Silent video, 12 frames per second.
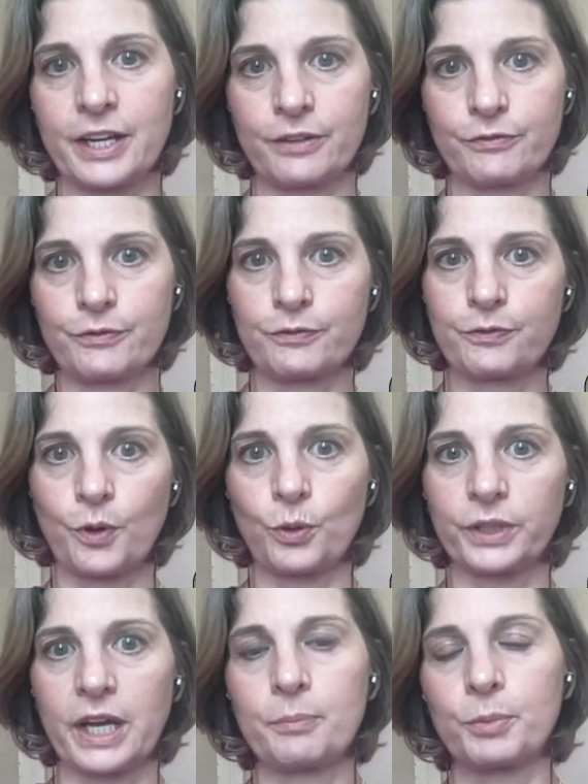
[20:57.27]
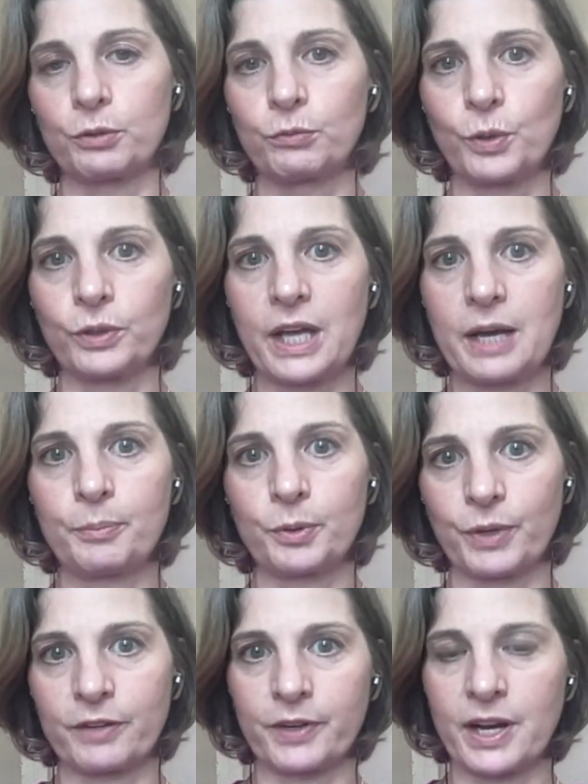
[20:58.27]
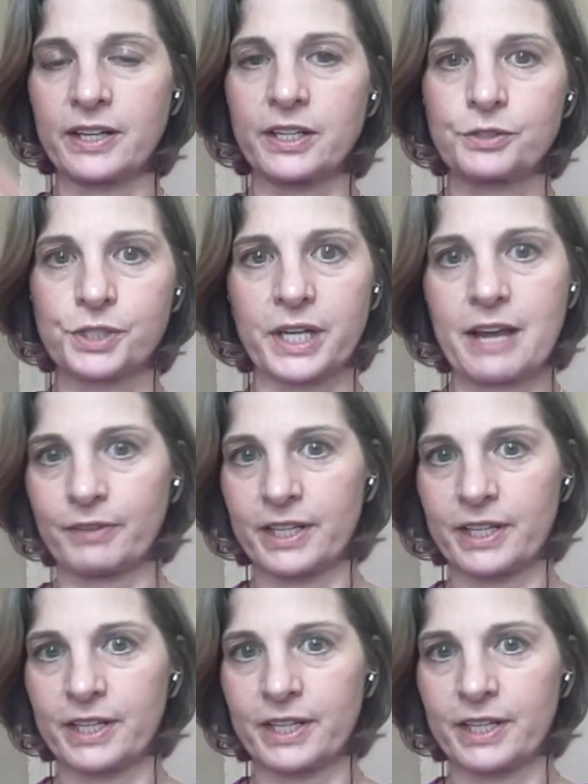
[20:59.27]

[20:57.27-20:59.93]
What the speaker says: that fold up or roll up or whatever, and usually have